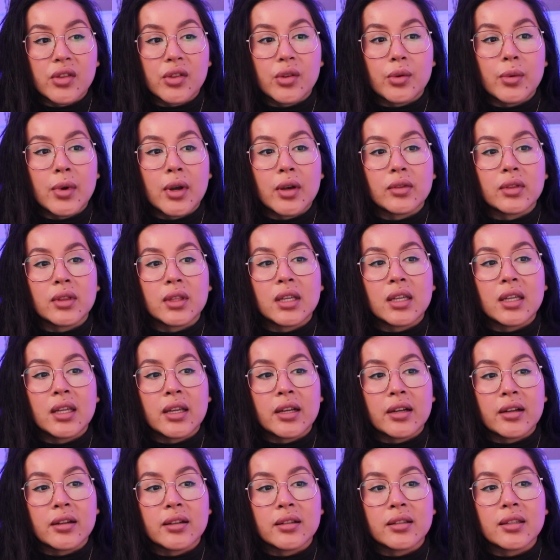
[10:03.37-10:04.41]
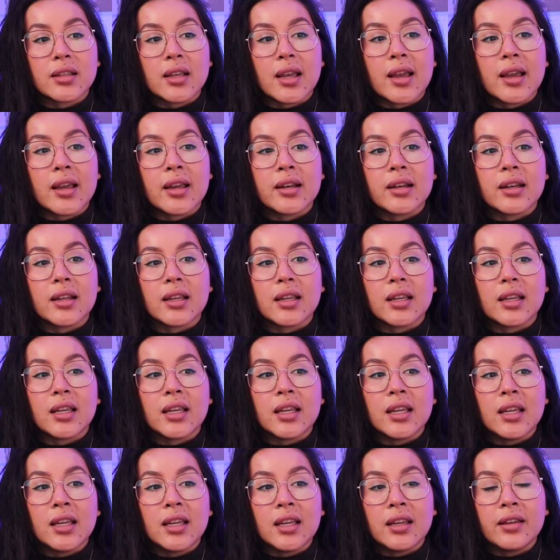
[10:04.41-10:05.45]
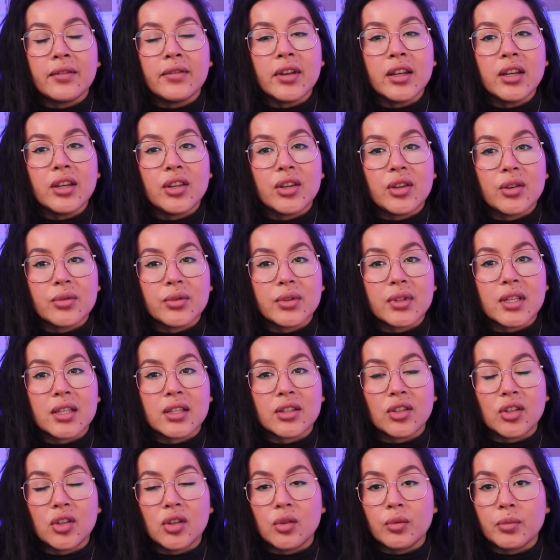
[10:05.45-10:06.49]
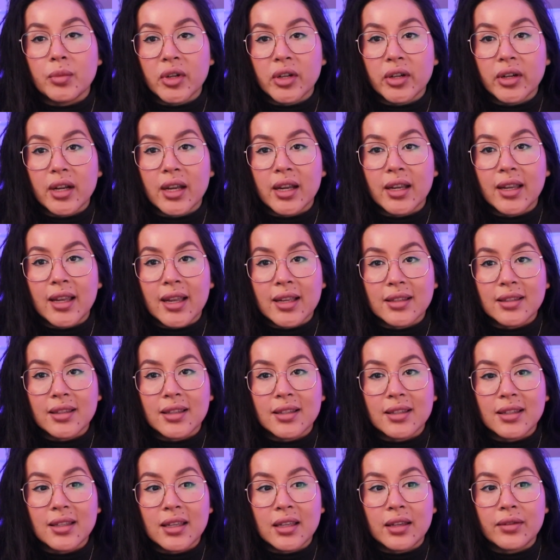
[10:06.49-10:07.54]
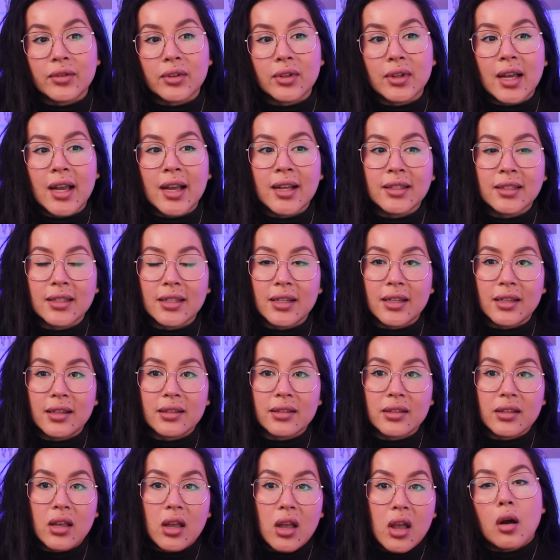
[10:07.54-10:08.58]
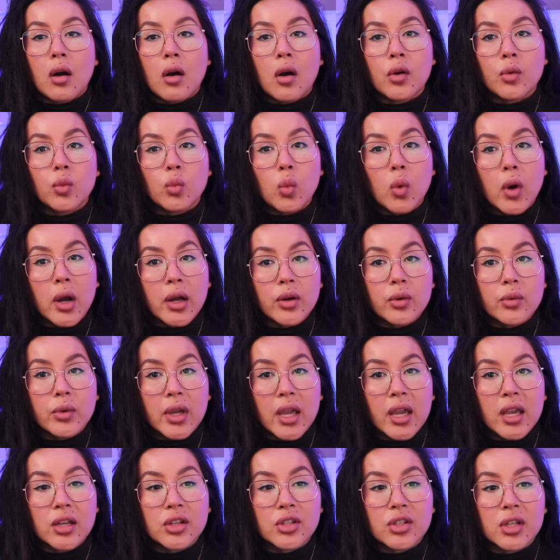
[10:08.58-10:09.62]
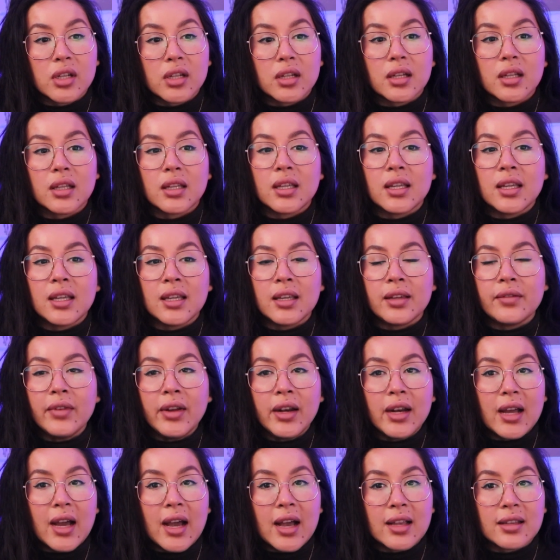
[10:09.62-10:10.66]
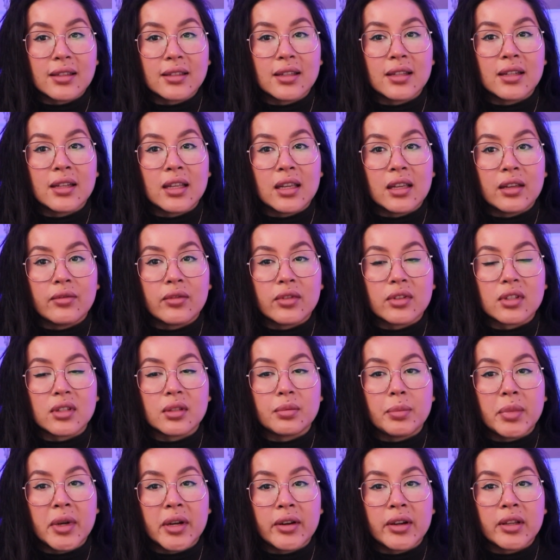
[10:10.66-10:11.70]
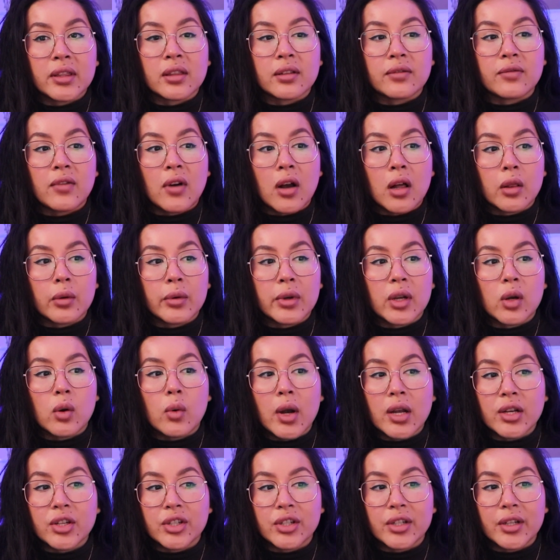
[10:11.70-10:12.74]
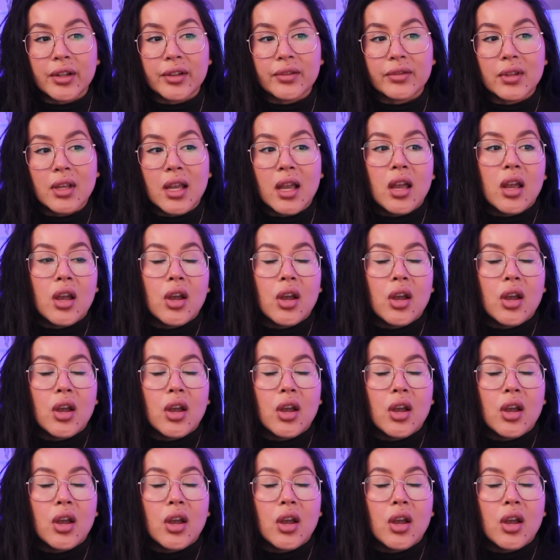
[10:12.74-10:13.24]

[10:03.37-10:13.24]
throughout the years, and he even used his humor against these evil entities. On one occasion, he even asked an evil spirit the following question: